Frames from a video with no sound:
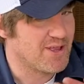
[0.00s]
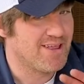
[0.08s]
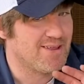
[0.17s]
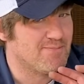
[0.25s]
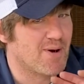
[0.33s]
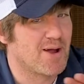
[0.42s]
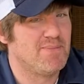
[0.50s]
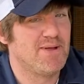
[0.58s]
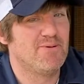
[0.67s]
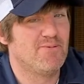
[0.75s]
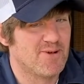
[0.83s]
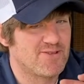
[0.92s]
it might
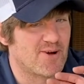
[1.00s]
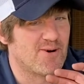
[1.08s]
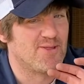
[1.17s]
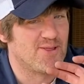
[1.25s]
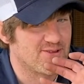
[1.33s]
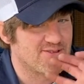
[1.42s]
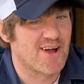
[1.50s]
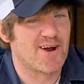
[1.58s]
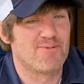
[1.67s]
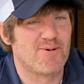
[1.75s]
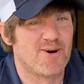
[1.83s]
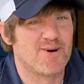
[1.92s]
be what's on the
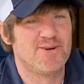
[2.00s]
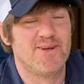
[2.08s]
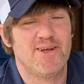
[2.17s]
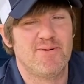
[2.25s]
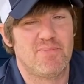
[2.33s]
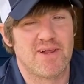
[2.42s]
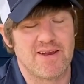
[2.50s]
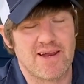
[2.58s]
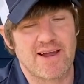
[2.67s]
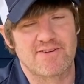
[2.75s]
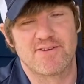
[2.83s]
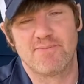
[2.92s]
sidewall, but it
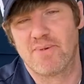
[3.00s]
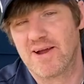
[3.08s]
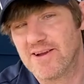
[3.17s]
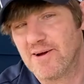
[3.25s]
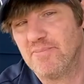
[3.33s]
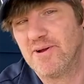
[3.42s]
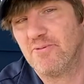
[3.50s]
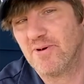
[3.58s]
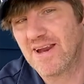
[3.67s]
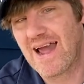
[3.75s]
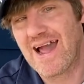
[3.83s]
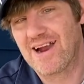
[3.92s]
actually might not be
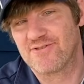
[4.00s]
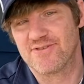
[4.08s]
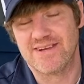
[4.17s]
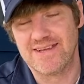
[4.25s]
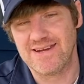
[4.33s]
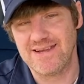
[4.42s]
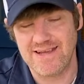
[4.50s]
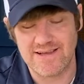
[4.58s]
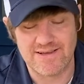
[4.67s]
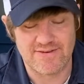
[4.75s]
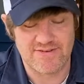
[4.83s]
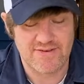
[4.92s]
what actually it
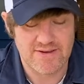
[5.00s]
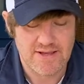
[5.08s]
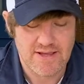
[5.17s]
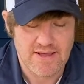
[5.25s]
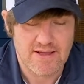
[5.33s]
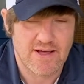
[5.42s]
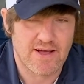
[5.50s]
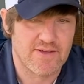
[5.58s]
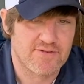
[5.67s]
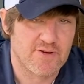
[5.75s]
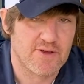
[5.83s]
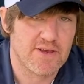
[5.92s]
is.
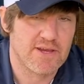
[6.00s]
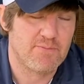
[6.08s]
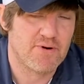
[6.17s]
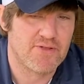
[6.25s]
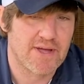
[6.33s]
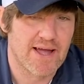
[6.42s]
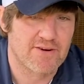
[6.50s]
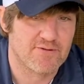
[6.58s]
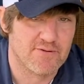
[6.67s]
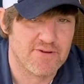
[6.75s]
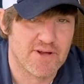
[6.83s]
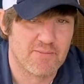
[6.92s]
So you need to put the
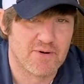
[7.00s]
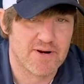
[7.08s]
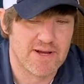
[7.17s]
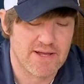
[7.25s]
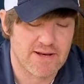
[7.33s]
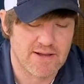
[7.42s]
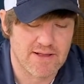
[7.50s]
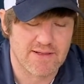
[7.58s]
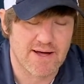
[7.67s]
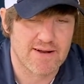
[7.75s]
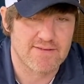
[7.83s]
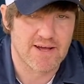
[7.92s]
actual number in a
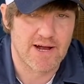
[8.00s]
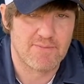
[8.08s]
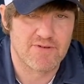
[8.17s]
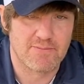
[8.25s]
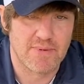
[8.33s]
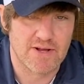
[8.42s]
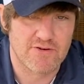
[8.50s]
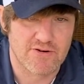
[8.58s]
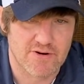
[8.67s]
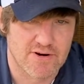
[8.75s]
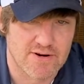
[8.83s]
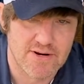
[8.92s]
lot of times to make
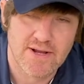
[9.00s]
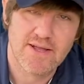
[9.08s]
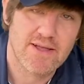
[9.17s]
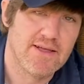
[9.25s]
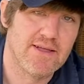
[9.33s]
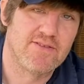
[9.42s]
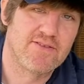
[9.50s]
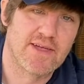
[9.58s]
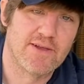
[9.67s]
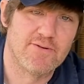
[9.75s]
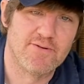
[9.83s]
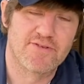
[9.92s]
sure it
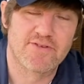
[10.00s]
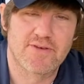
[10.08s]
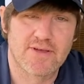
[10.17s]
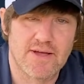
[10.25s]
settles